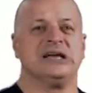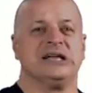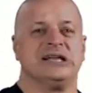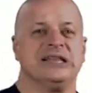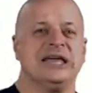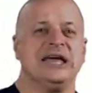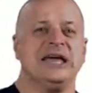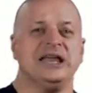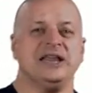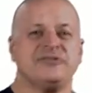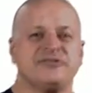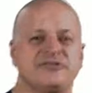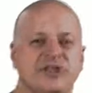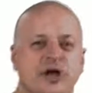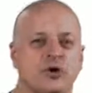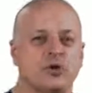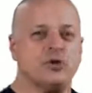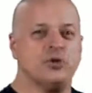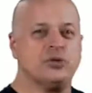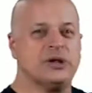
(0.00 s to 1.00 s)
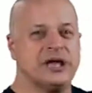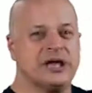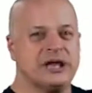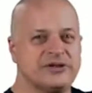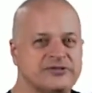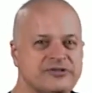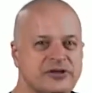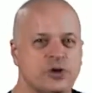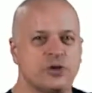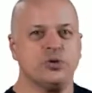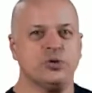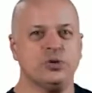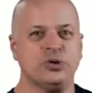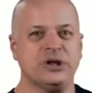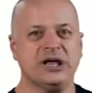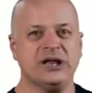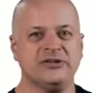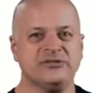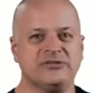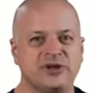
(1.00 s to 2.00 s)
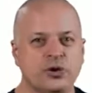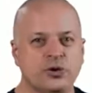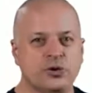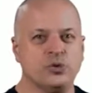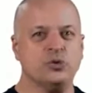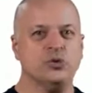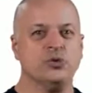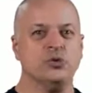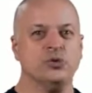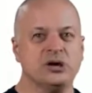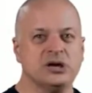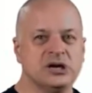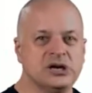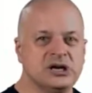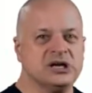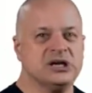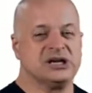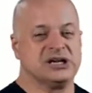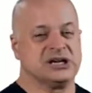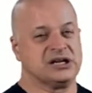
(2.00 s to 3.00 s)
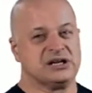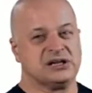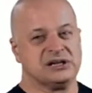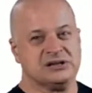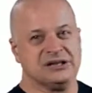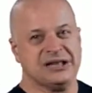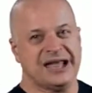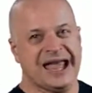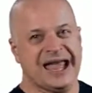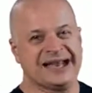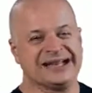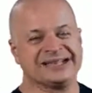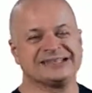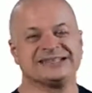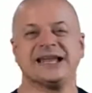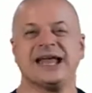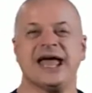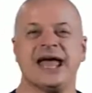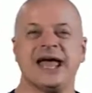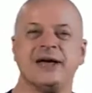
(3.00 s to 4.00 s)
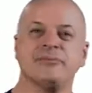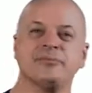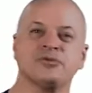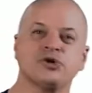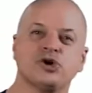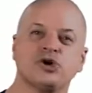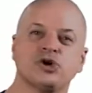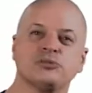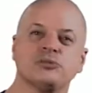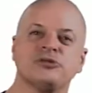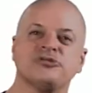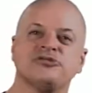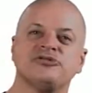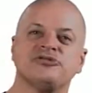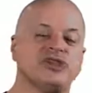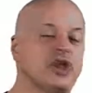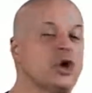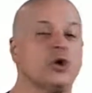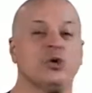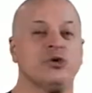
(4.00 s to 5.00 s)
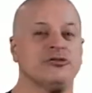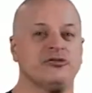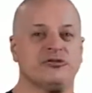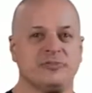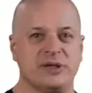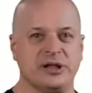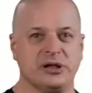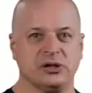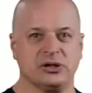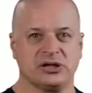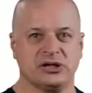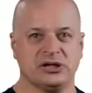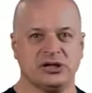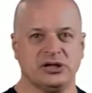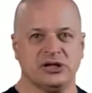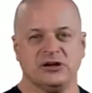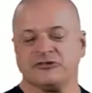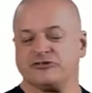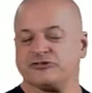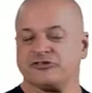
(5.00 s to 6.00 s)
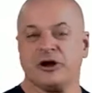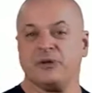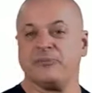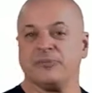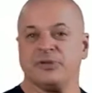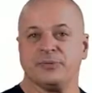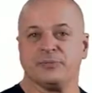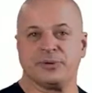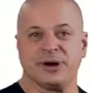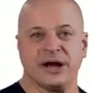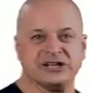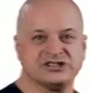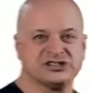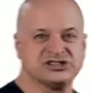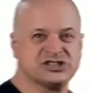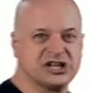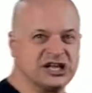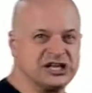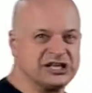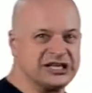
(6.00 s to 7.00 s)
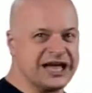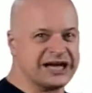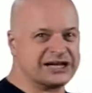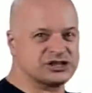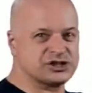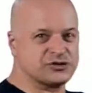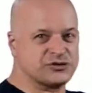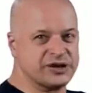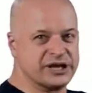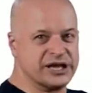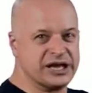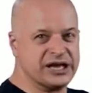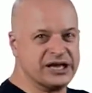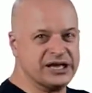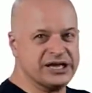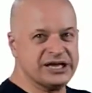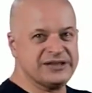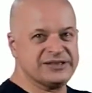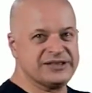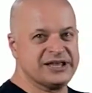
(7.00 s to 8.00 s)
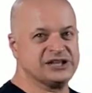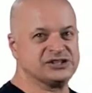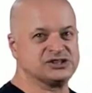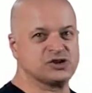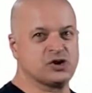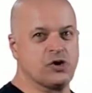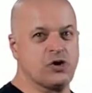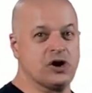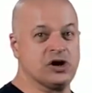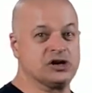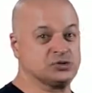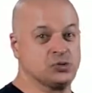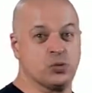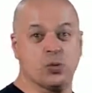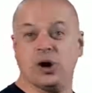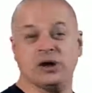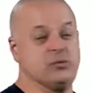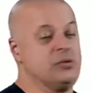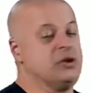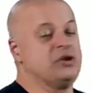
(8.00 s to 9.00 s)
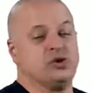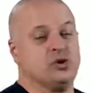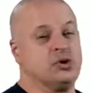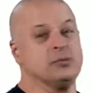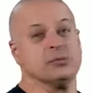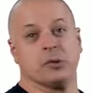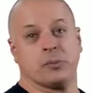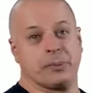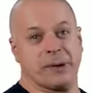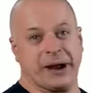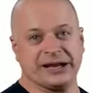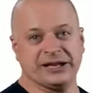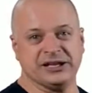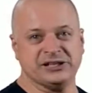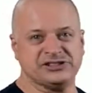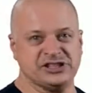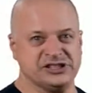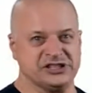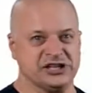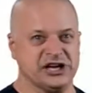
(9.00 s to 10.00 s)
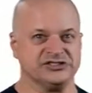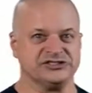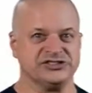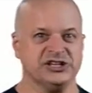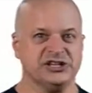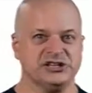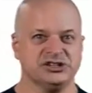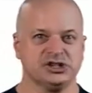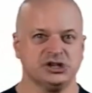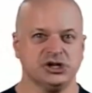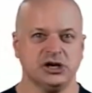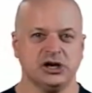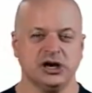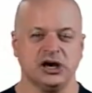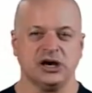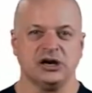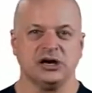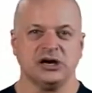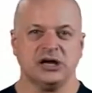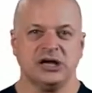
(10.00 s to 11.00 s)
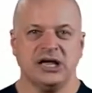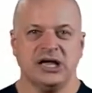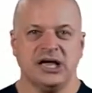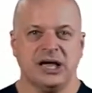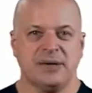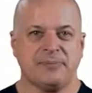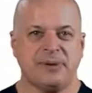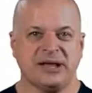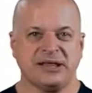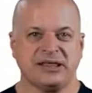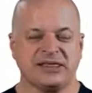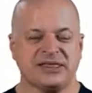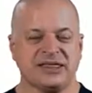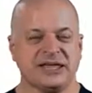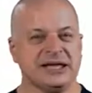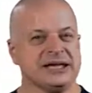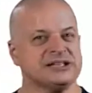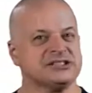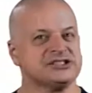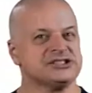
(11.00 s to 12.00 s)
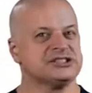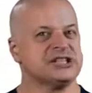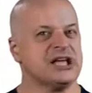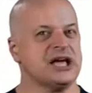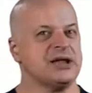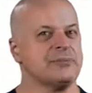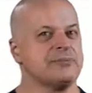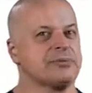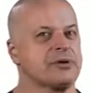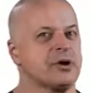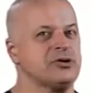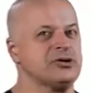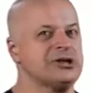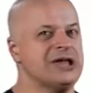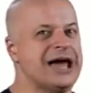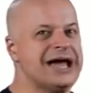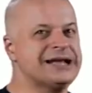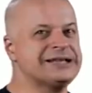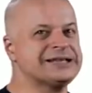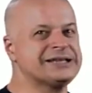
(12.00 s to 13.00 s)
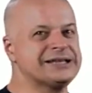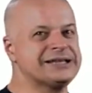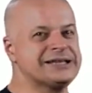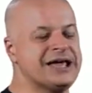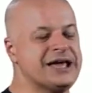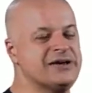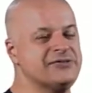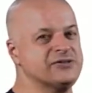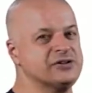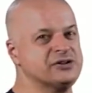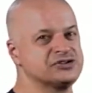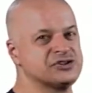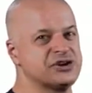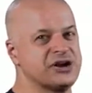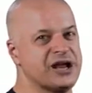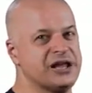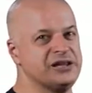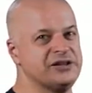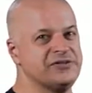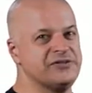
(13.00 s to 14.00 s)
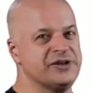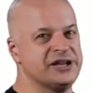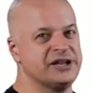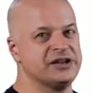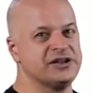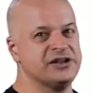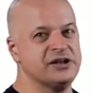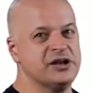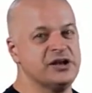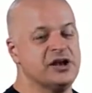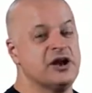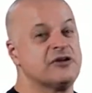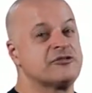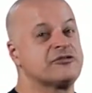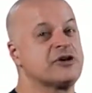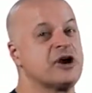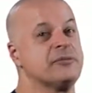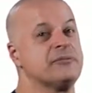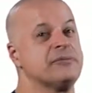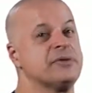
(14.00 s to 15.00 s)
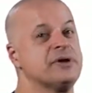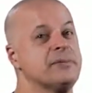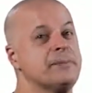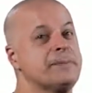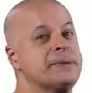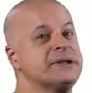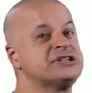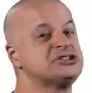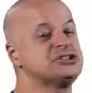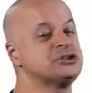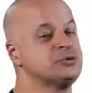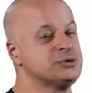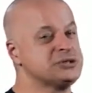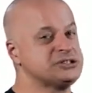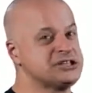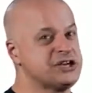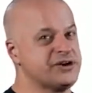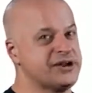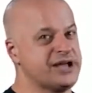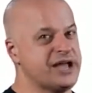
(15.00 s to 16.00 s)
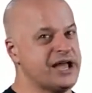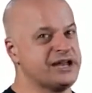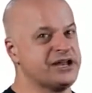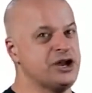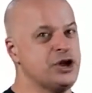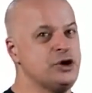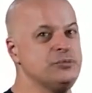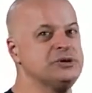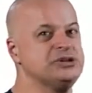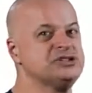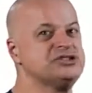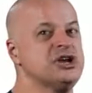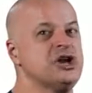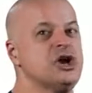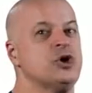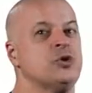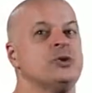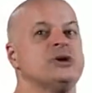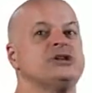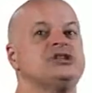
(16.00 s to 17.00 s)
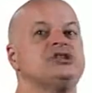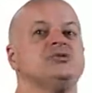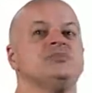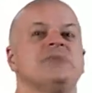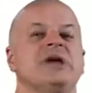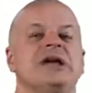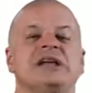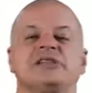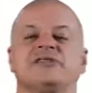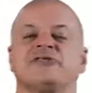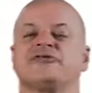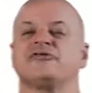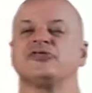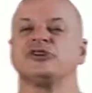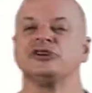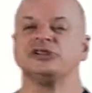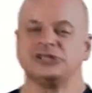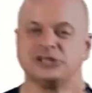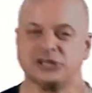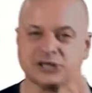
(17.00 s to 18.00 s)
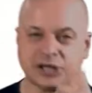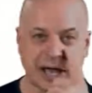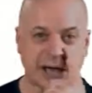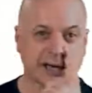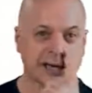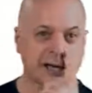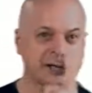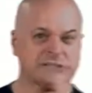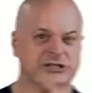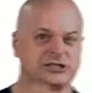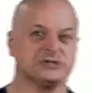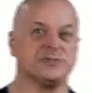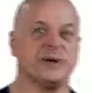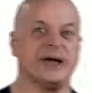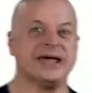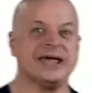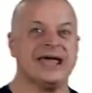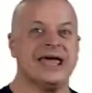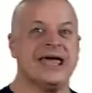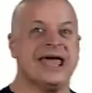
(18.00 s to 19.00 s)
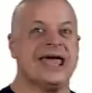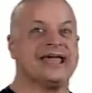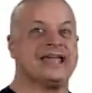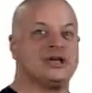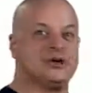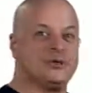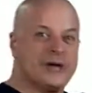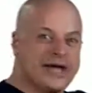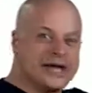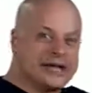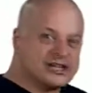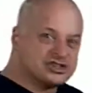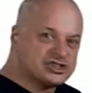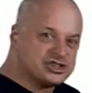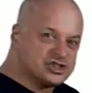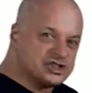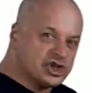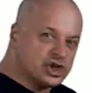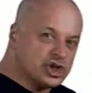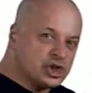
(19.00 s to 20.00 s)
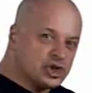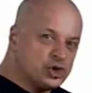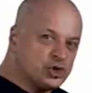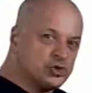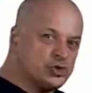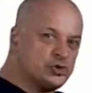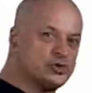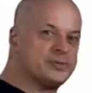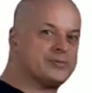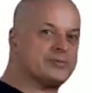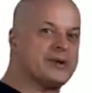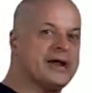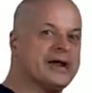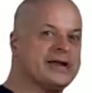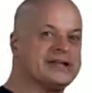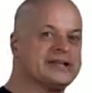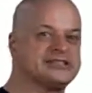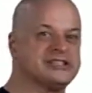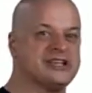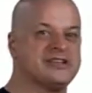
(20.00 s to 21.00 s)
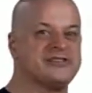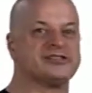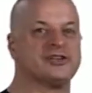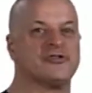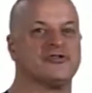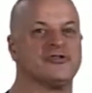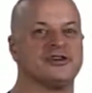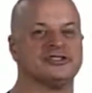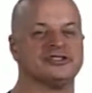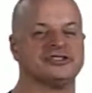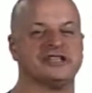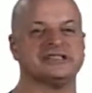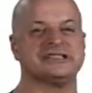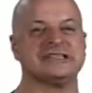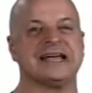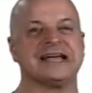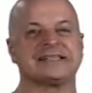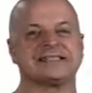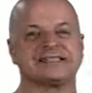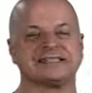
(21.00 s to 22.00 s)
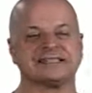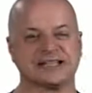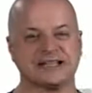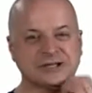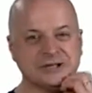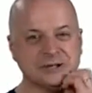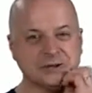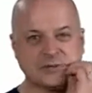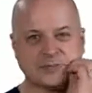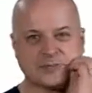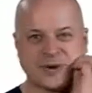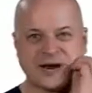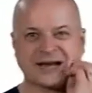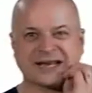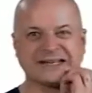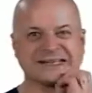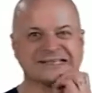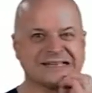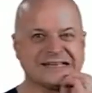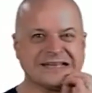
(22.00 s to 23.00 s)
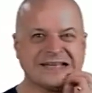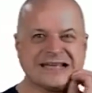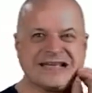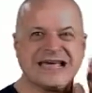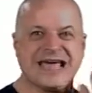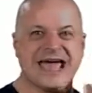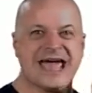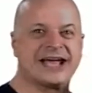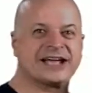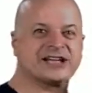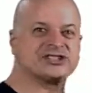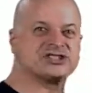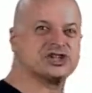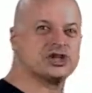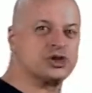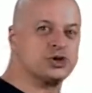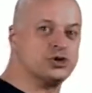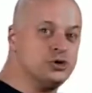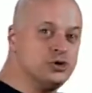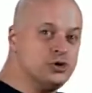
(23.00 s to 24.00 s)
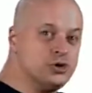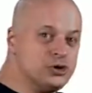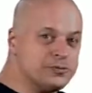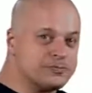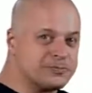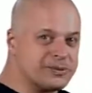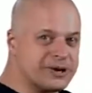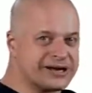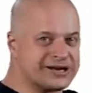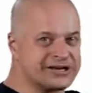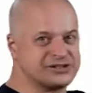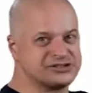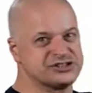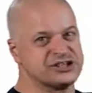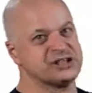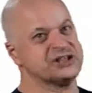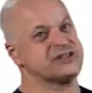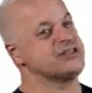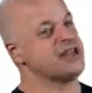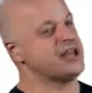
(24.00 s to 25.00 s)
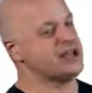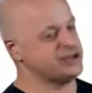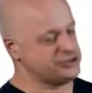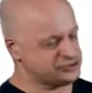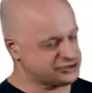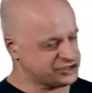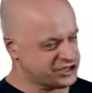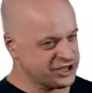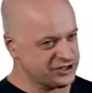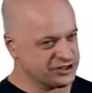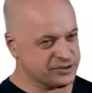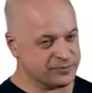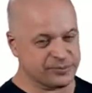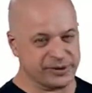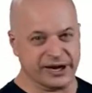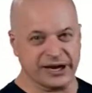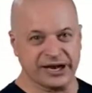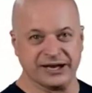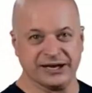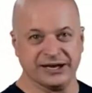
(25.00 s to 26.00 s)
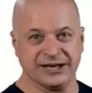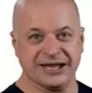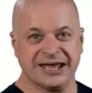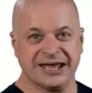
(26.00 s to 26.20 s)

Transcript: Let it flow, let it flow, let it flow. And it's an abnormal flow of milk from the breast, galactorrhea, that has caused well, normal pregnancy does it, sure. But the thing is that prolactin levels are elevated from pituitary adenomas, which you make first a diagnosis by you exclude pregnancy. So first let's exclude pregnancy. Exclude pregnancy, then you scan the brain.